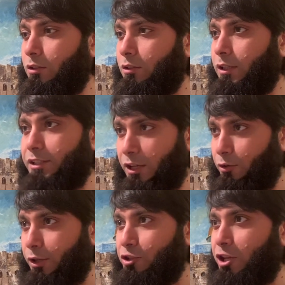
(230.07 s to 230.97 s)
Is it
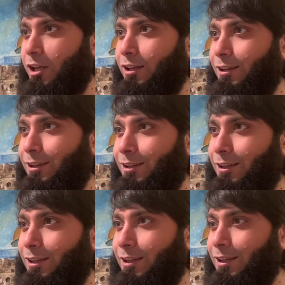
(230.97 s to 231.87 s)
crunchy?
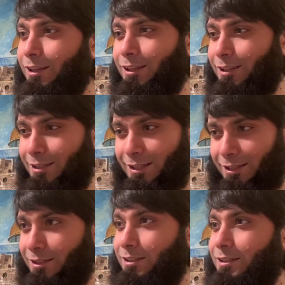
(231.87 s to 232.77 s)
Is
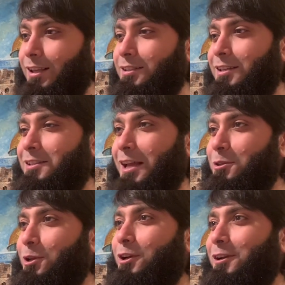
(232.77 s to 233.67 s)
it
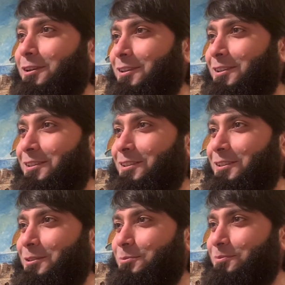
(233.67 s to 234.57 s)
tender?
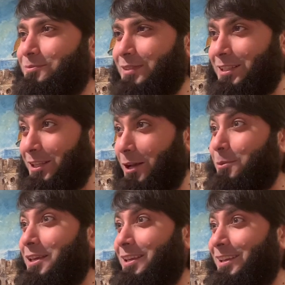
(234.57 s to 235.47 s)
Is it
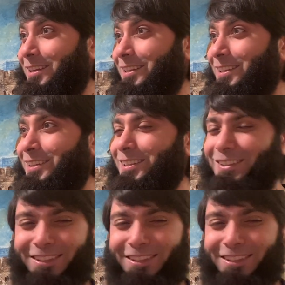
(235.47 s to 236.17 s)
yummy? Okay.